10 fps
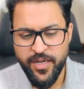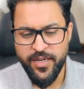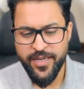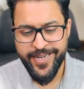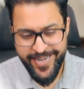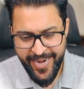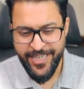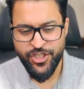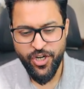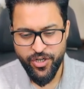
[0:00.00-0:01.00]

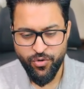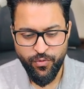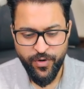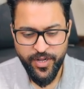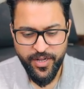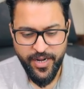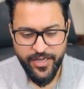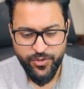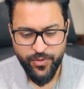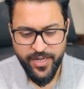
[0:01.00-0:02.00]
Gantt chart over here,
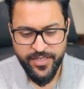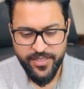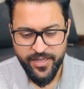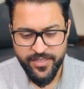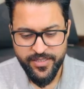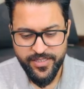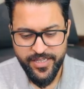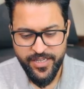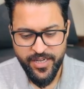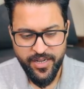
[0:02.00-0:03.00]
and you can
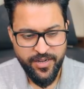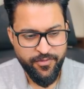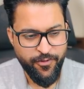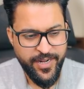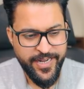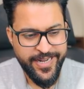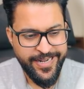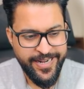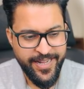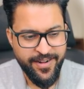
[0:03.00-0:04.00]
see very
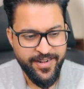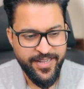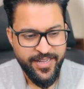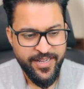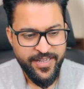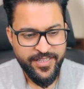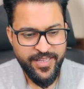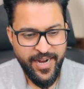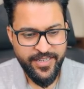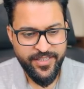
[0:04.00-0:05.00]
clearly
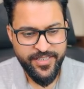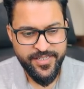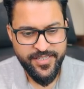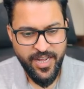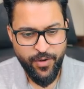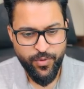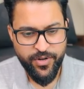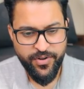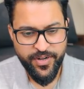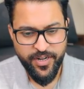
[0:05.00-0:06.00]
that this is our
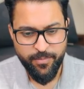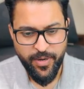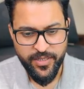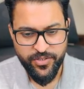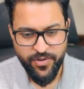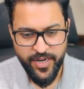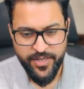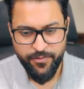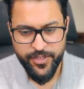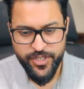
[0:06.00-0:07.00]
critical path,
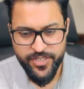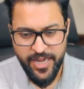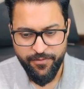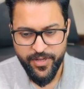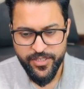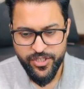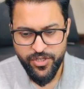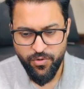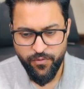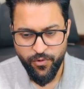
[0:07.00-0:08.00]
right? Which is having
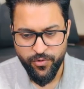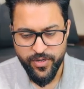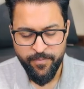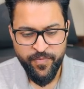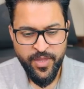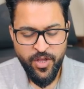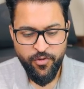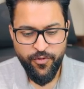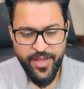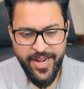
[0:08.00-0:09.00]
zero float.
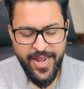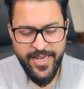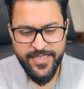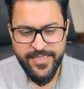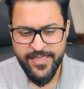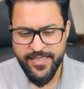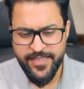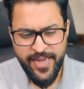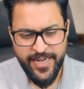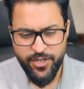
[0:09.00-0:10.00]
Whereas
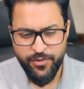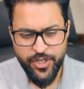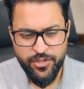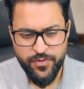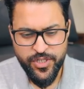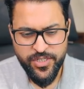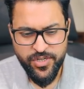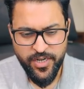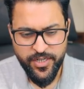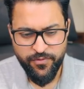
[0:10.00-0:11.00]
the activities which are
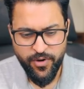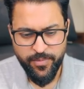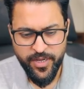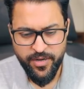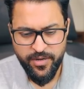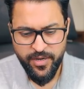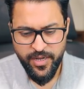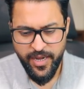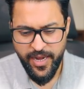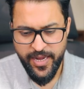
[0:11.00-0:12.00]
starting from here
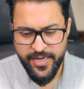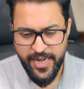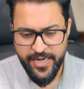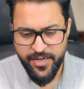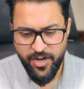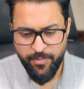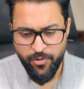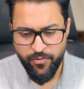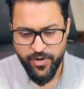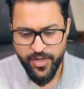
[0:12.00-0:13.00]
and ended up
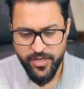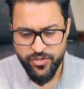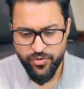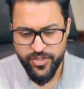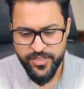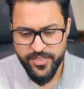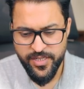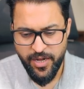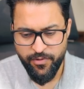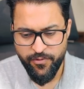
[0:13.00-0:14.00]
over here. So this is
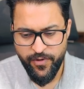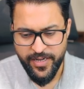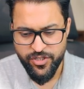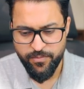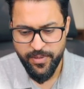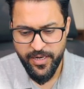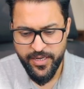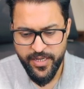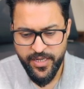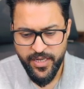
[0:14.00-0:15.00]
our
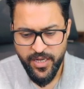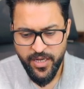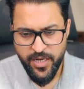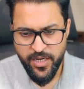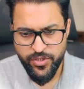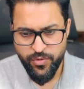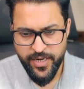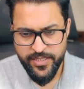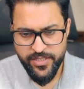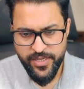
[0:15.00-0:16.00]
flexibility. You
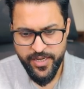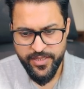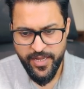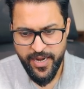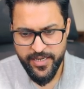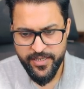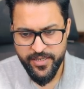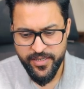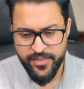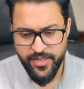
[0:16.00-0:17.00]
can say that
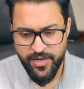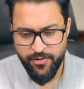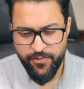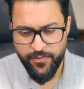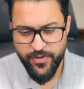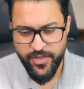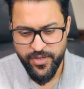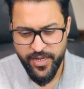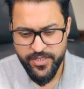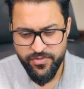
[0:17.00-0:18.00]
there are 15
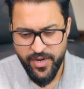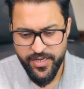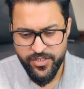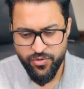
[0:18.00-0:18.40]
days, right?